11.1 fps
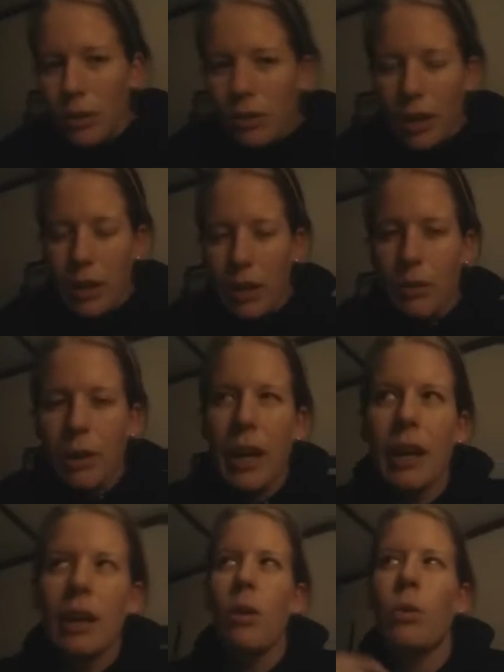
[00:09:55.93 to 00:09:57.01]
you
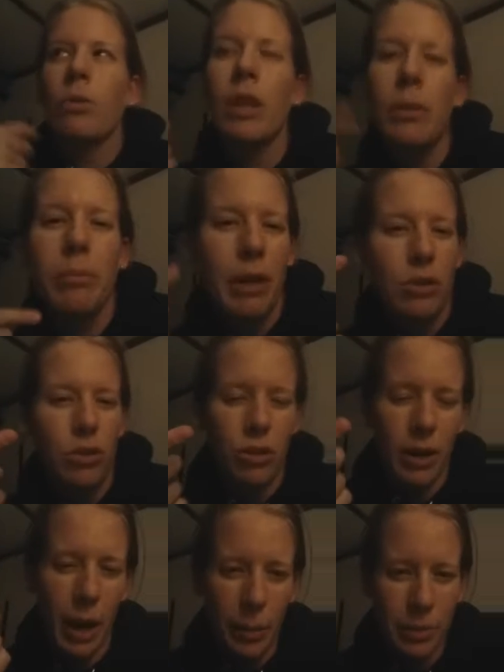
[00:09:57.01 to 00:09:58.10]
can only measure
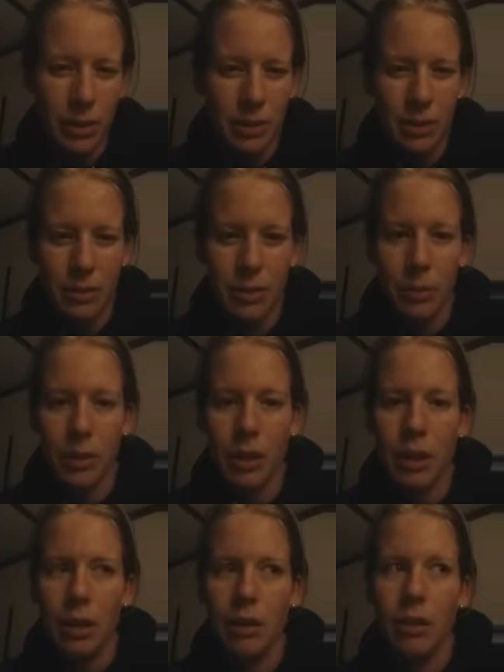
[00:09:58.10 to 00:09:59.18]
an absence of
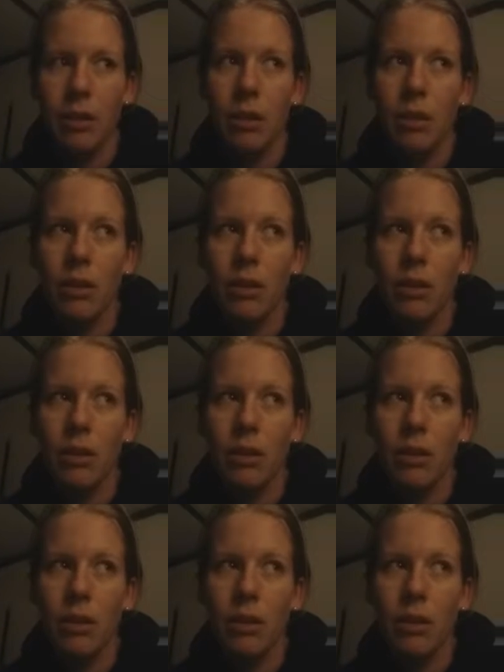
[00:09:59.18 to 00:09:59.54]
something